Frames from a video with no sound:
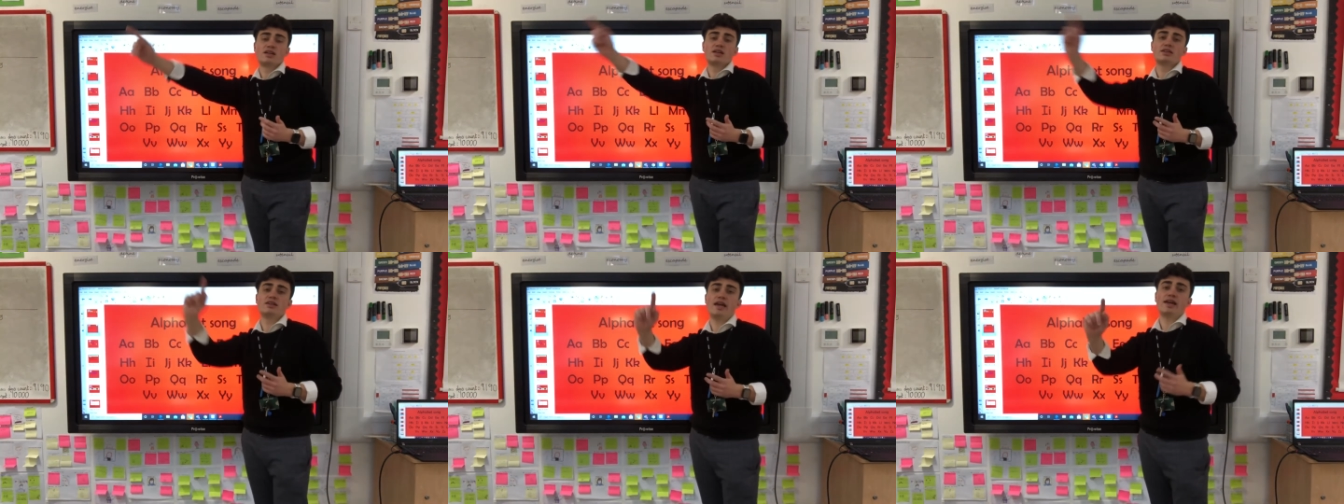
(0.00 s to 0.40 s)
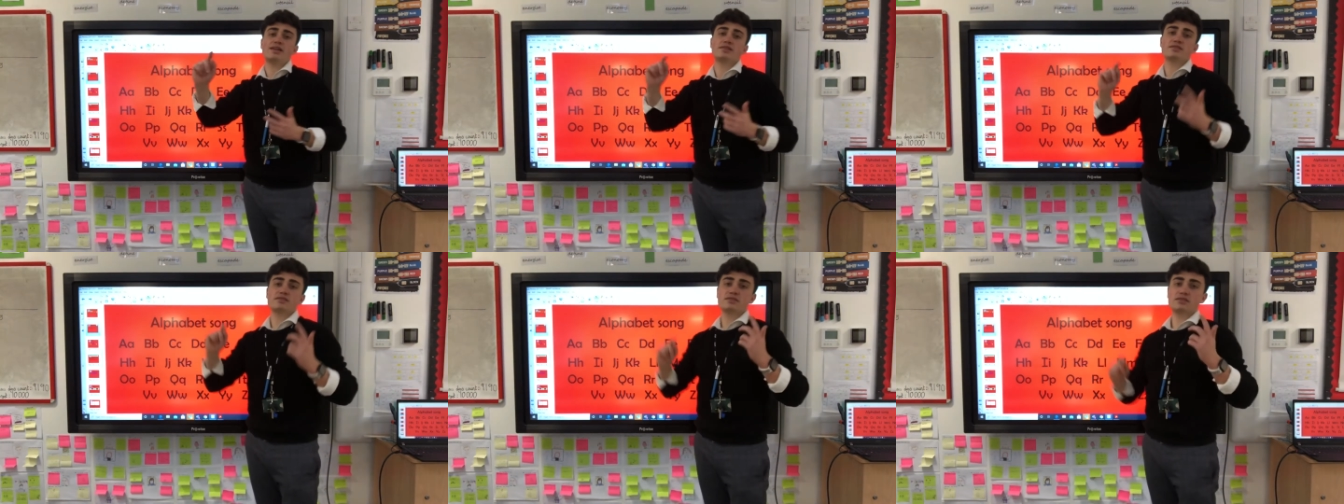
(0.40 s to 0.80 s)

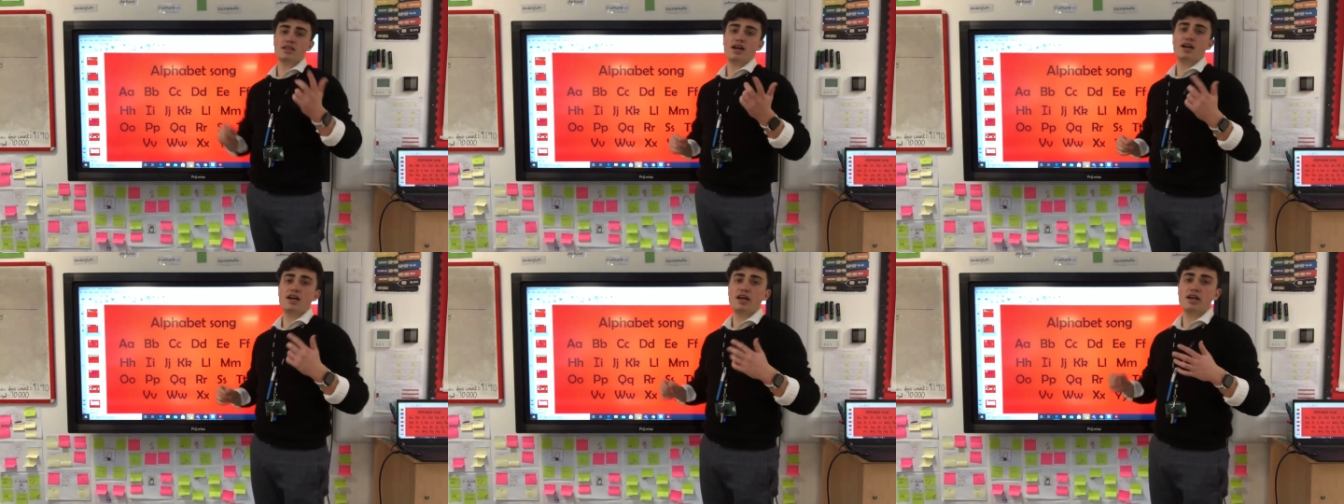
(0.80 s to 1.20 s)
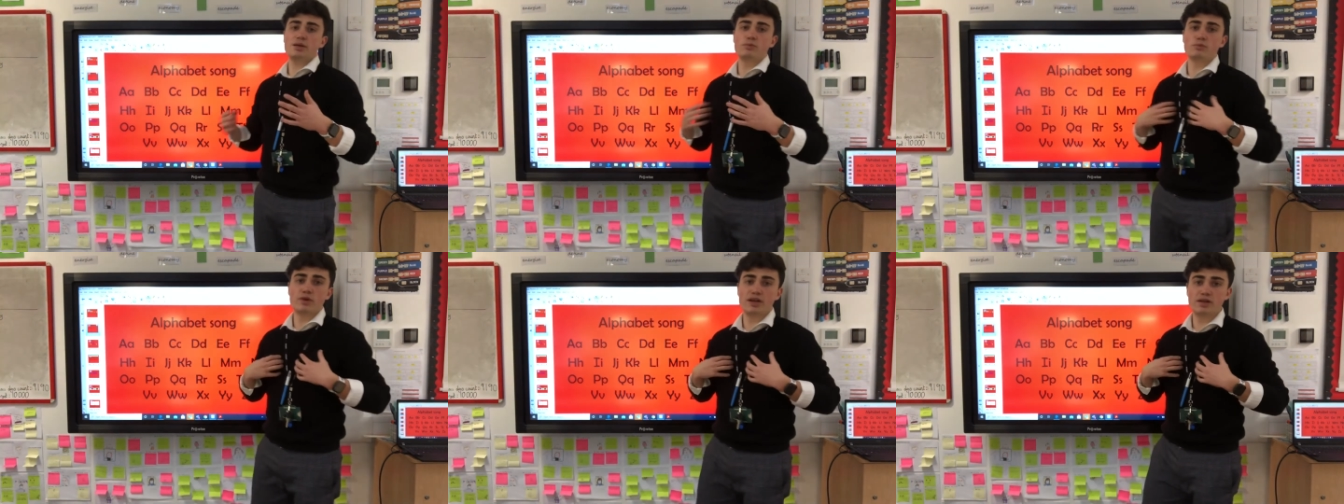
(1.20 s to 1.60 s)
Next
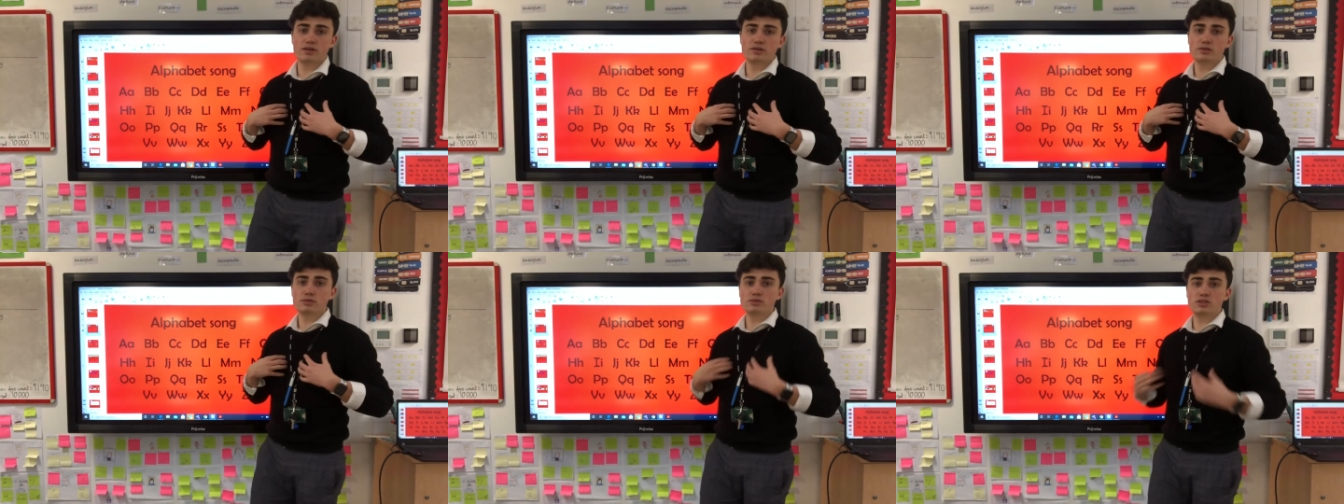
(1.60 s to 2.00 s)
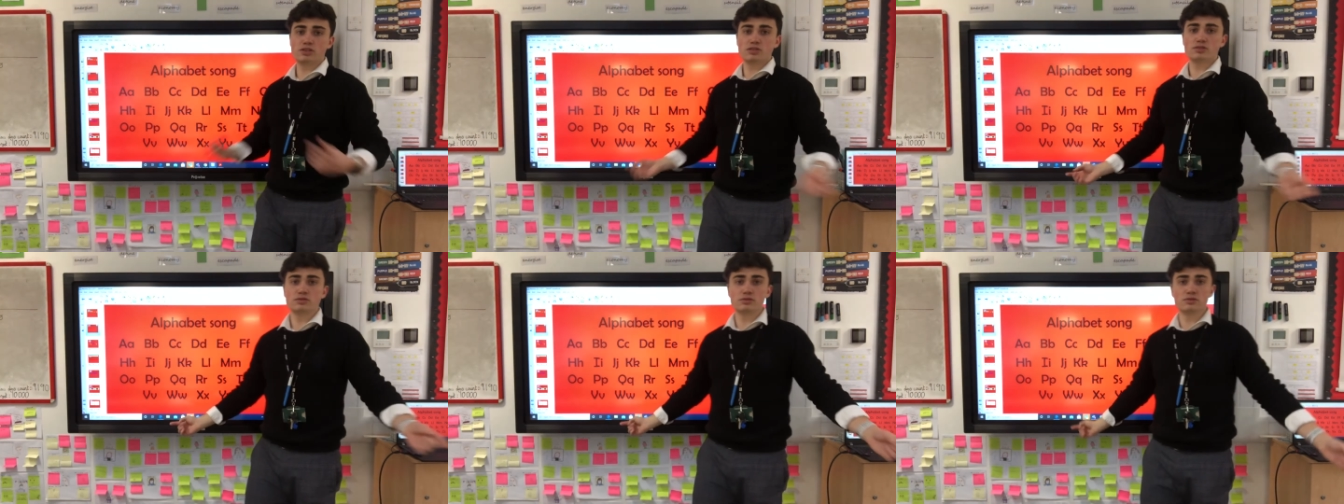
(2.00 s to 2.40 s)
time will
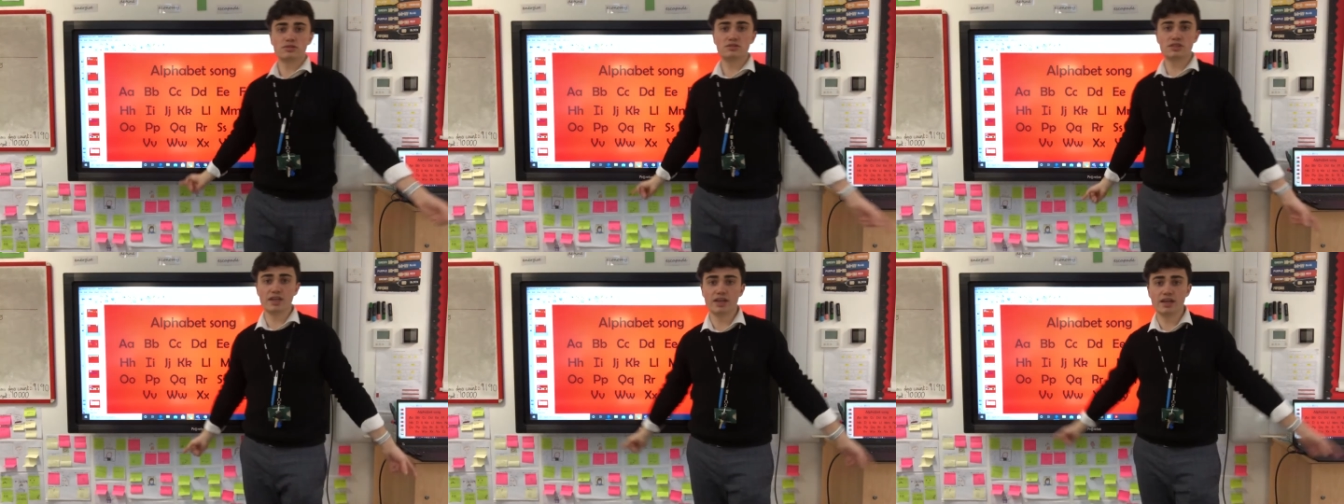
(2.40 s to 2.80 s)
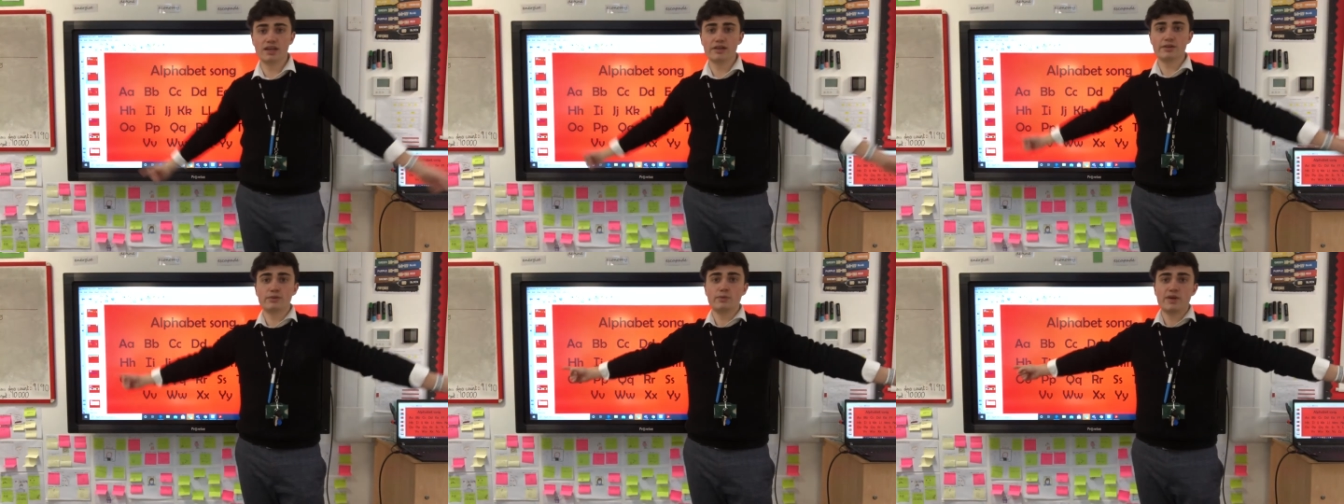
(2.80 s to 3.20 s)
you
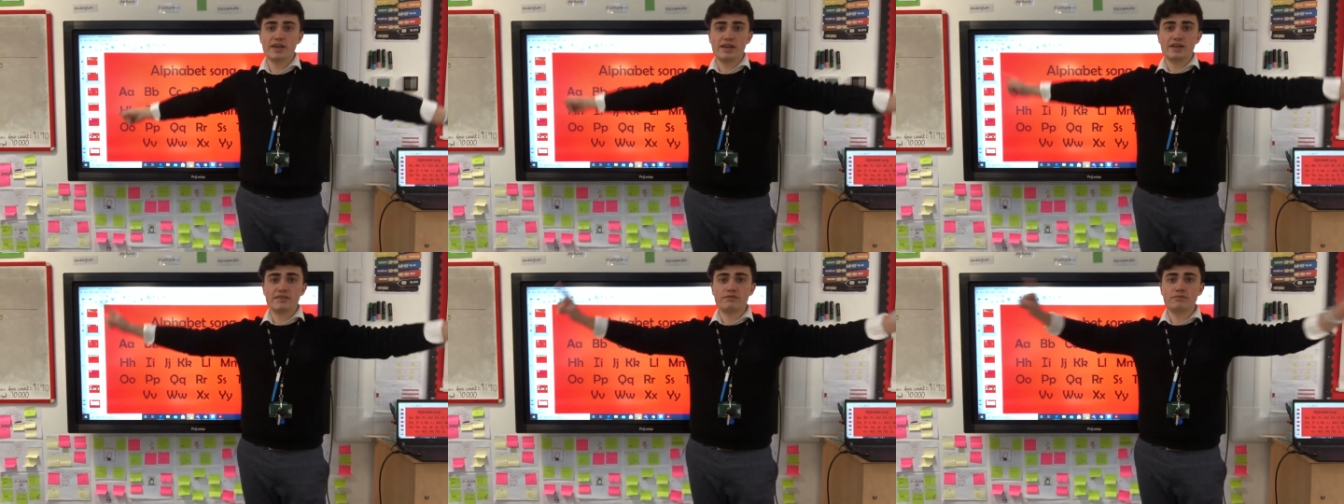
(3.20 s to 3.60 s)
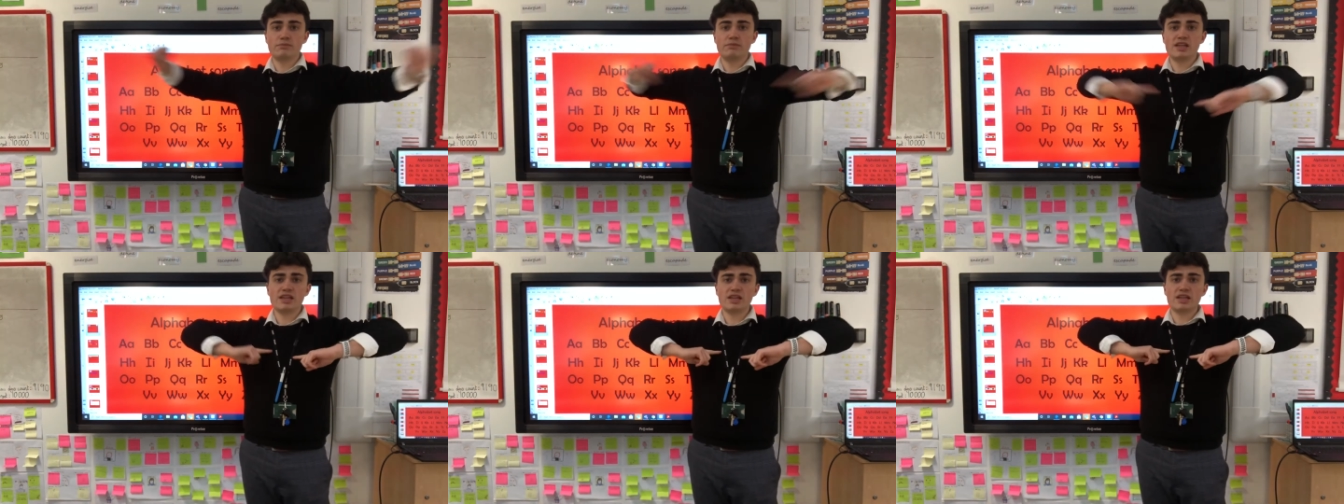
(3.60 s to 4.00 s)
sing with
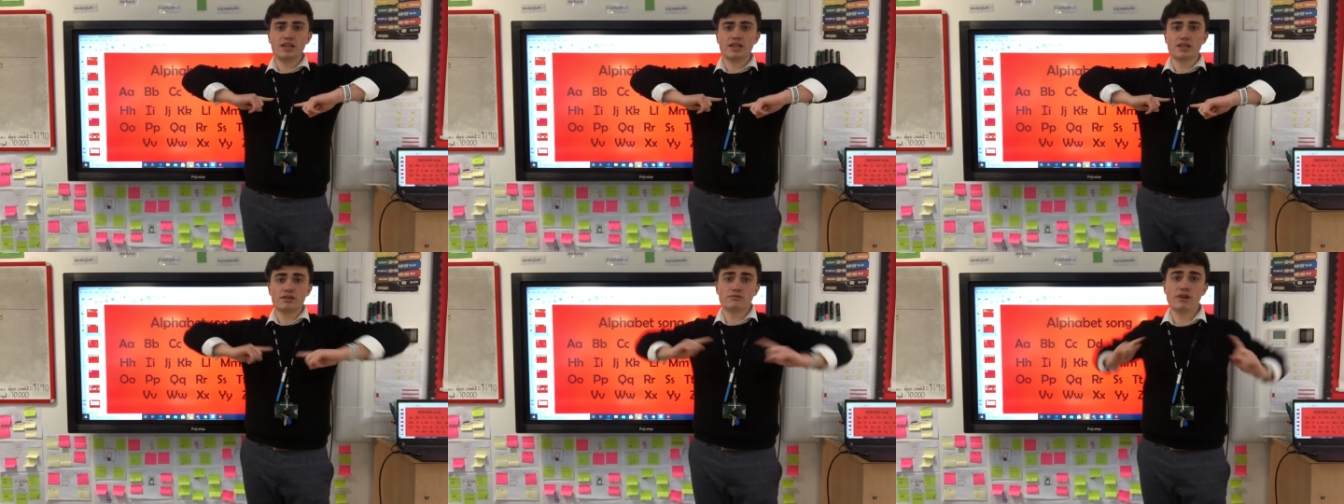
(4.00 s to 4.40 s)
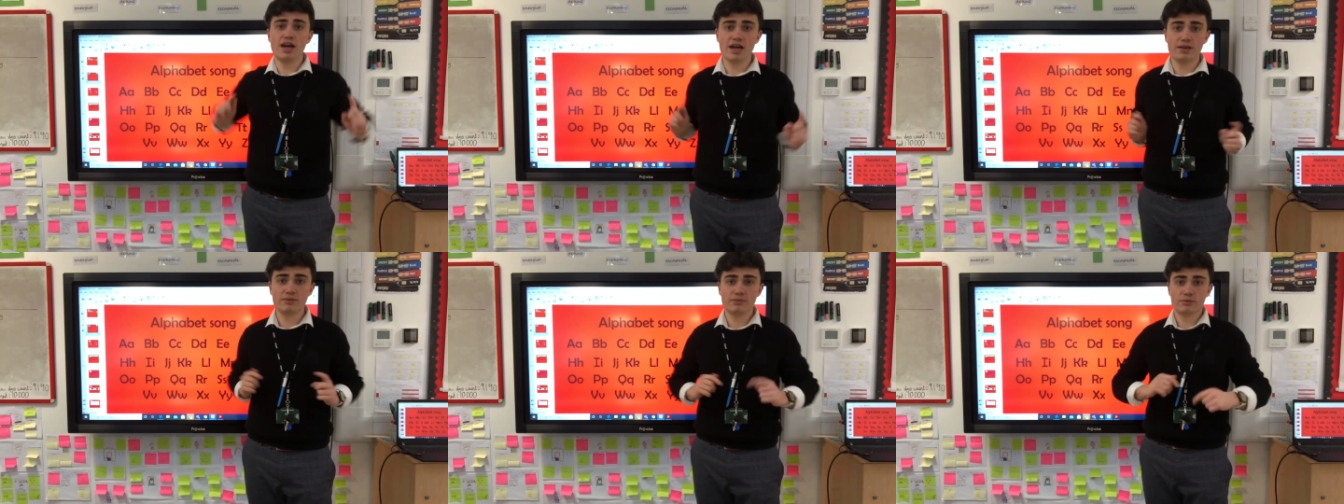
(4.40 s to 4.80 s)
me? Right,
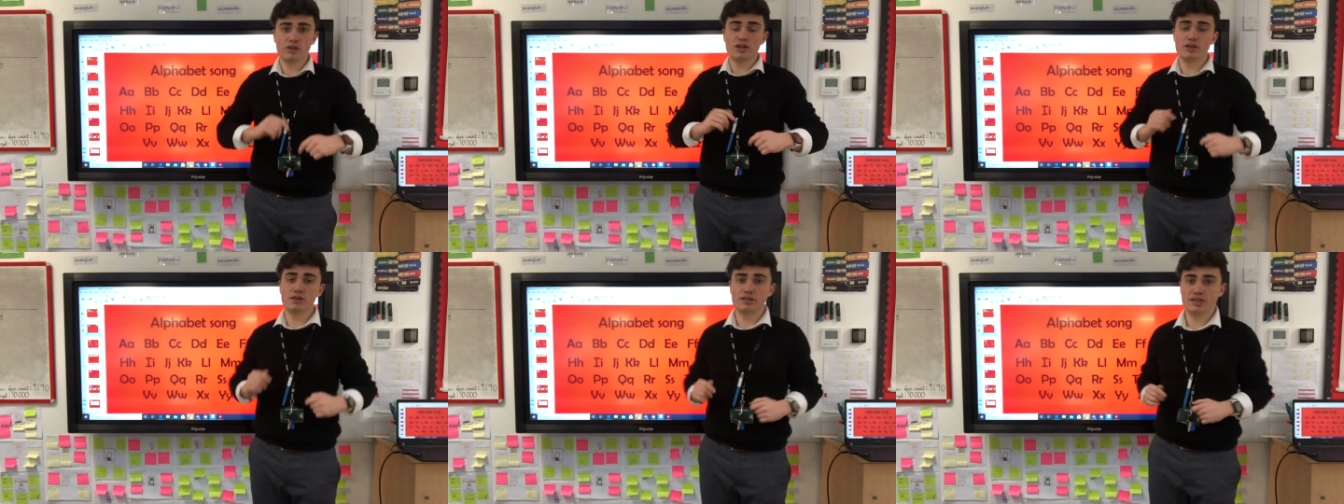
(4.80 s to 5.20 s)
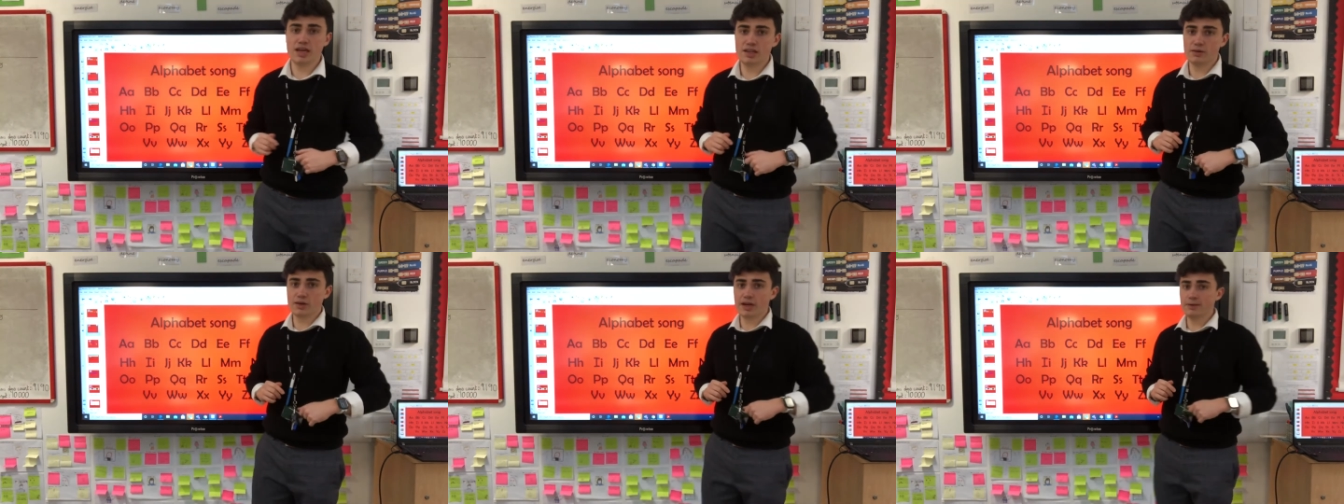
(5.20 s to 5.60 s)
we're gonna do it together,
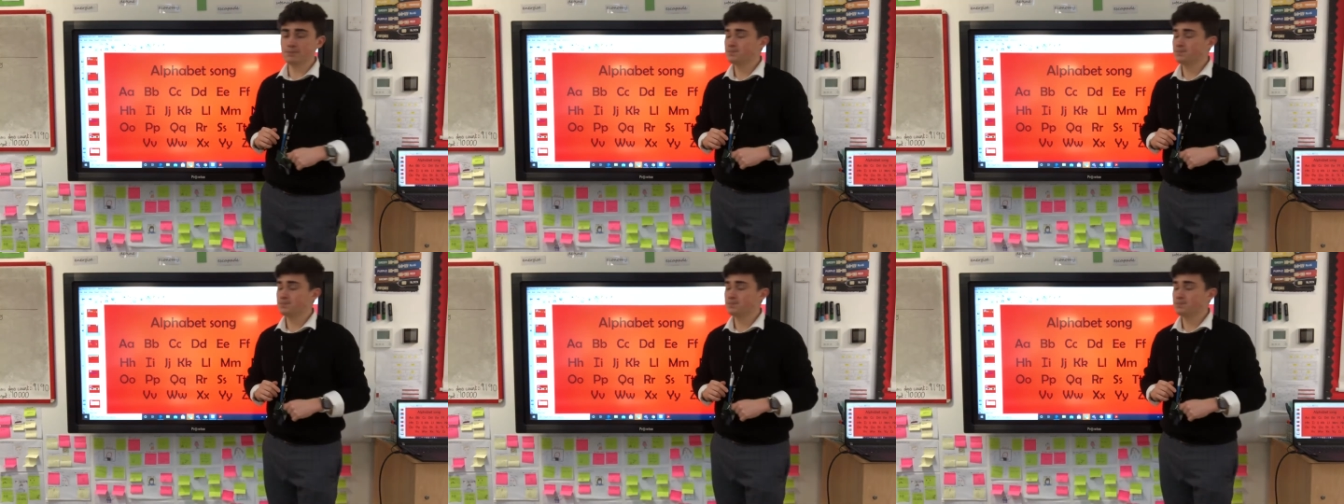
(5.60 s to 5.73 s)
okay?